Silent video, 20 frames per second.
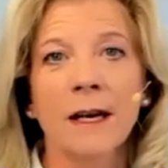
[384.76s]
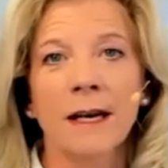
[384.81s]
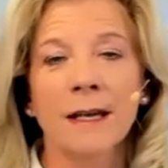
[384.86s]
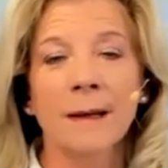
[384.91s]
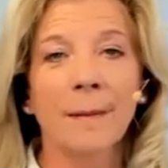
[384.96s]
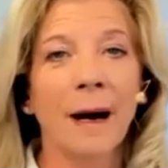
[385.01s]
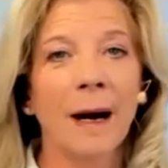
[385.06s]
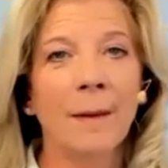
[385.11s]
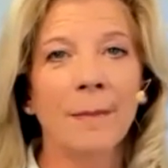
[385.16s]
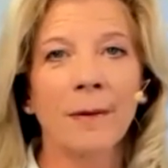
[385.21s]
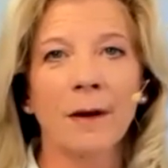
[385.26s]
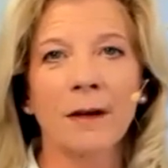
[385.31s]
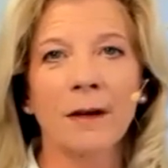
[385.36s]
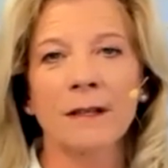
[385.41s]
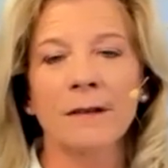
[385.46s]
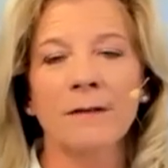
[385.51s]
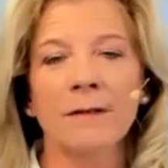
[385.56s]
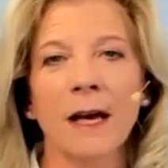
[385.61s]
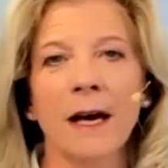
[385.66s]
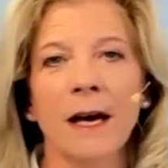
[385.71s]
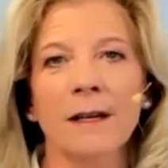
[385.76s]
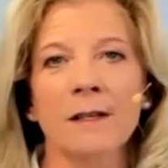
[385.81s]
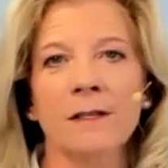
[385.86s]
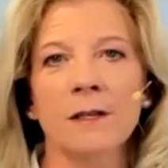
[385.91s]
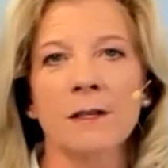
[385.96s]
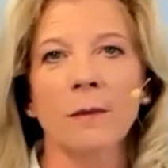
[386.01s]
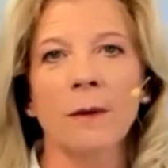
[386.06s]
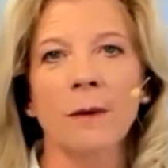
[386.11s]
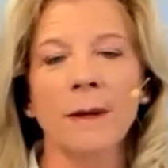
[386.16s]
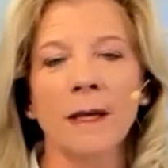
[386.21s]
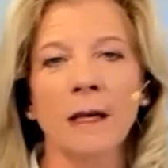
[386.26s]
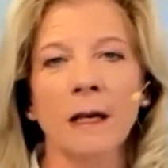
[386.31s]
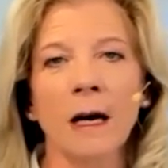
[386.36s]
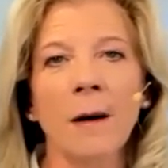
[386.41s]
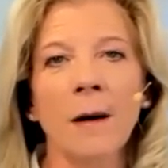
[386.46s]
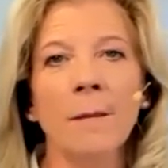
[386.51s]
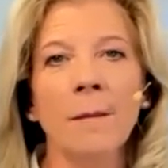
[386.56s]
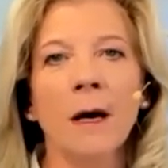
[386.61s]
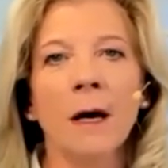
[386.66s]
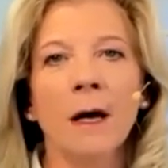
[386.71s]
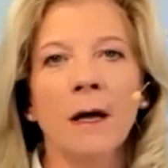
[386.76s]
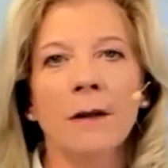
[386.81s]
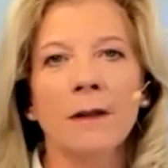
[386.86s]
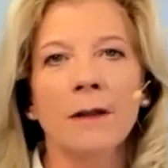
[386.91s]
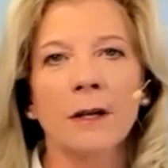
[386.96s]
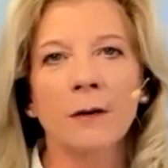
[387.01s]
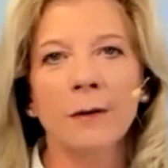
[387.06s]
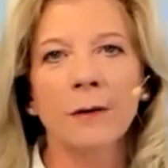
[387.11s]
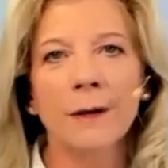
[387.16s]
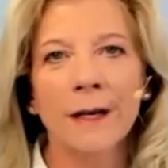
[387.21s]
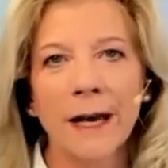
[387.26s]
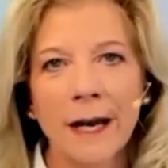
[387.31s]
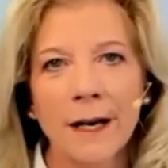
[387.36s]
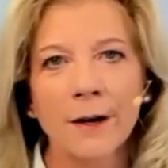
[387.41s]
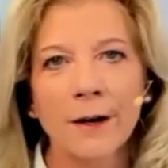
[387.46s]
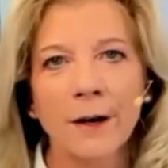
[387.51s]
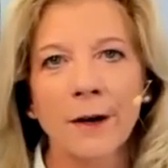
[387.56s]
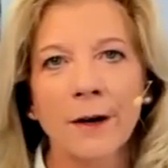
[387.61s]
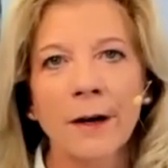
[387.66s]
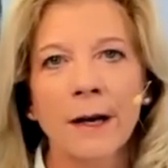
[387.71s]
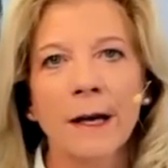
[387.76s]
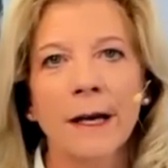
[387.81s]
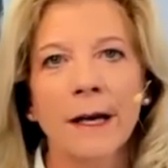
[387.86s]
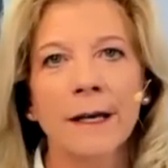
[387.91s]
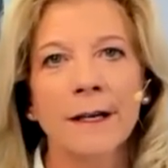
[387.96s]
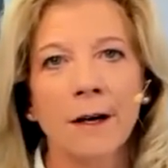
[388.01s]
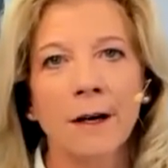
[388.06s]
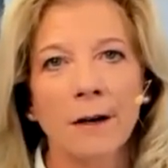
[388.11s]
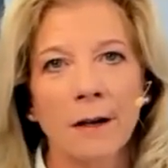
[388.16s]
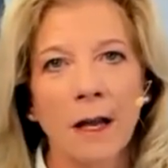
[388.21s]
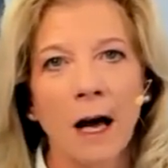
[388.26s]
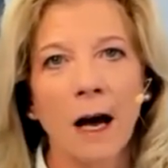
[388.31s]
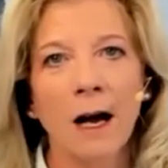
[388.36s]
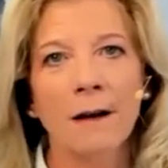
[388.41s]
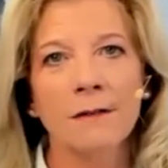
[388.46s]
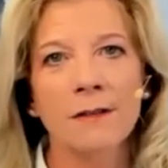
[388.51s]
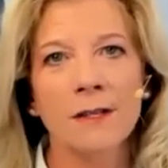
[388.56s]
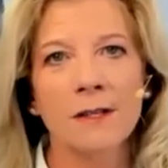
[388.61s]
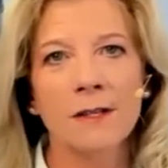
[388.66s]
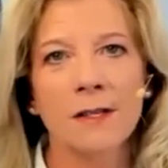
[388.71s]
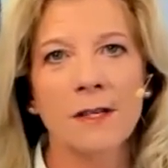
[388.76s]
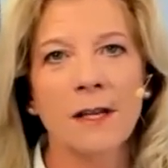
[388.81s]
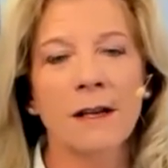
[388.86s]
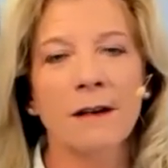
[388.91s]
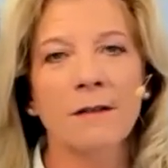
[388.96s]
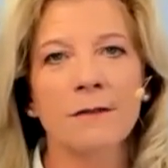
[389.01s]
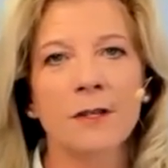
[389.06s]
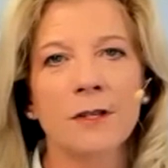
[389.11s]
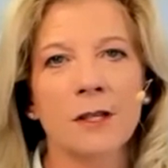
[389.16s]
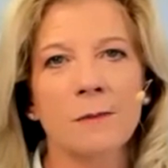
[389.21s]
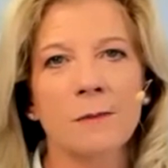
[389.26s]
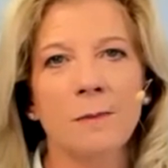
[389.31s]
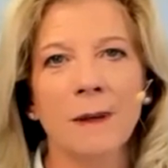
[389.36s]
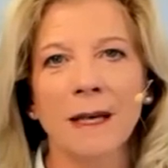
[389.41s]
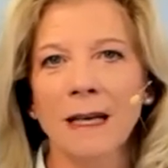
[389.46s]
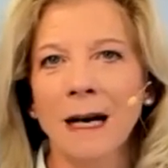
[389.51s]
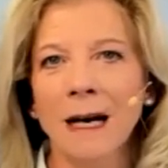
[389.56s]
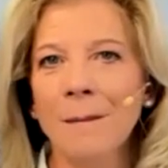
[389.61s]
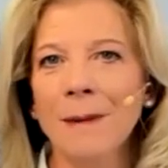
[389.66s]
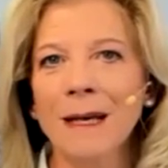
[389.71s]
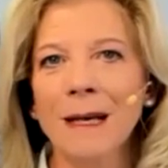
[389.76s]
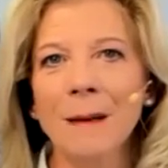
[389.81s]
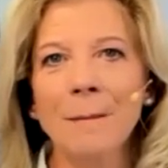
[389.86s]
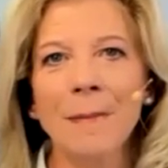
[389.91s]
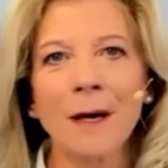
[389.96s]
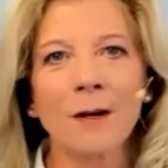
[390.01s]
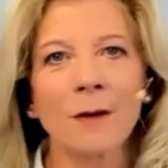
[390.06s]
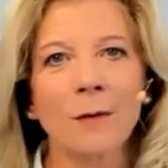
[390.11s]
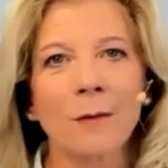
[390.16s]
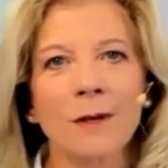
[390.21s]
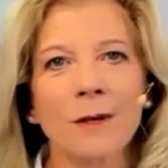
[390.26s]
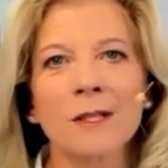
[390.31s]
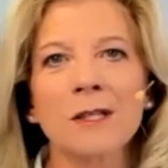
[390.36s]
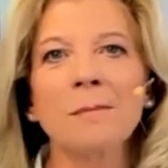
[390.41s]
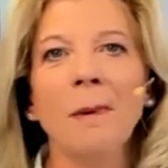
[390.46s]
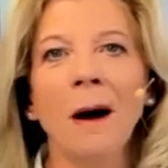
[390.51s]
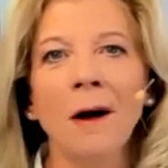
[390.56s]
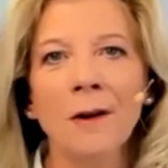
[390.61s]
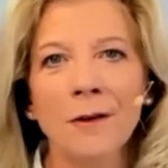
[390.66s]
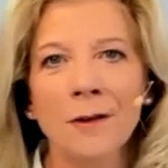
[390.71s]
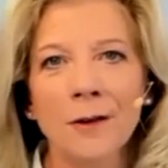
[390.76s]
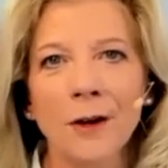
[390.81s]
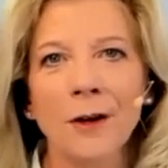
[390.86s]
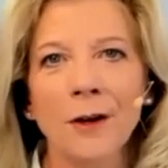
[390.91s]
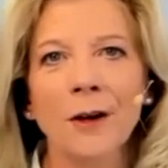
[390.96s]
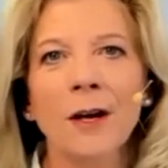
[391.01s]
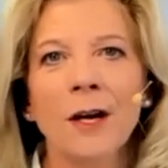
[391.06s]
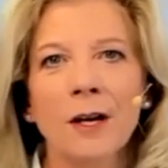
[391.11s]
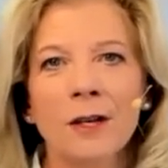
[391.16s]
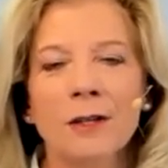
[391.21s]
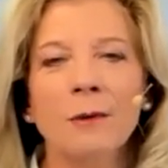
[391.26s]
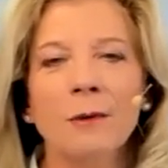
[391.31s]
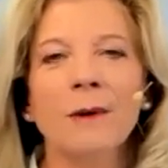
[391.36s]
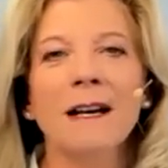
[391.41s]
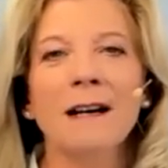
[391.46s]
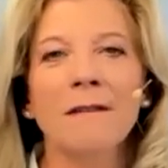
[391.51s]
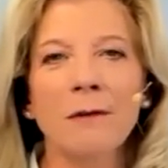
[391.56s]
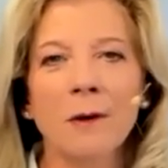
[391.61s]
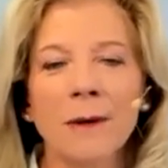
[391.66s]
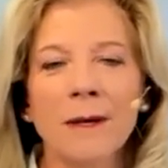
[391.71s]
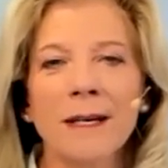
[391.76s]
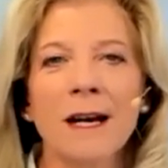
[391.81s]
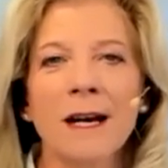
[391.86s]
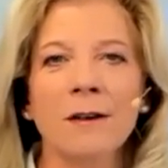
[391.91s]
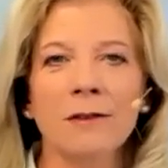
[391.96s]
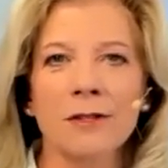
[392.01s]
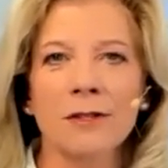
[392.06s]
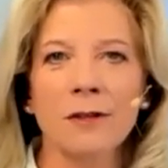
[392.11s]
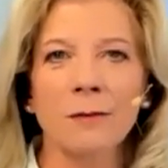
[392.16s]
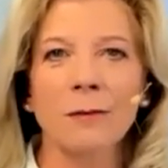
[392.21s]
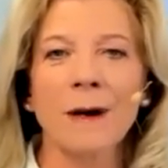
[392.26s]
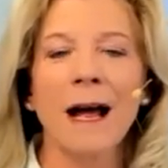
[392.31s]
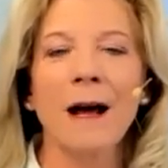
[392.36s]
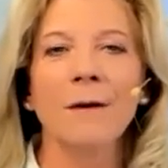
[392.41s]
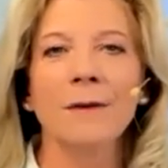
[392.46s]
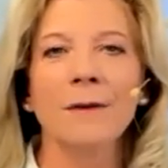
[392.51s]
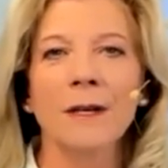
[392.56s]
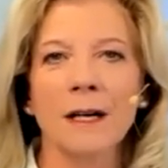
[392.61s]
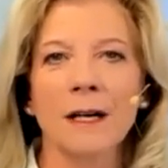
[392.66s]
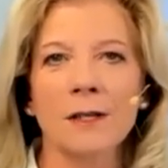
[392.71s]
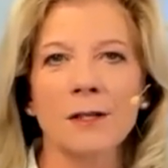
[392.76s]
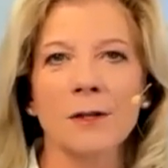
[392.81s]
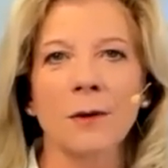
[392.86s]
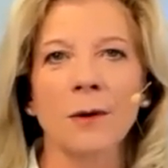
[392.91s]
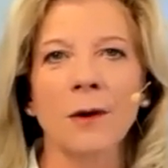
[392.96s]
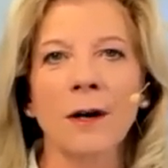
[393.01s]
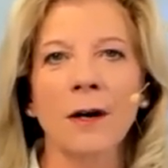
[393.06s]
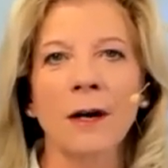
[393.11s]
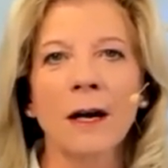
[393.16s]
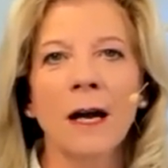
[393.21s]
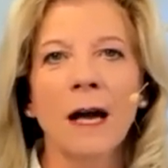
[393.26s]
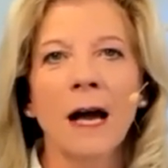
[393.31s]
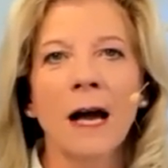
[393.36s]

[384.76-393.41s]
And a byproduct of that is that we become the creator in our lives instead of just becoming a better responder to what everyone else around us or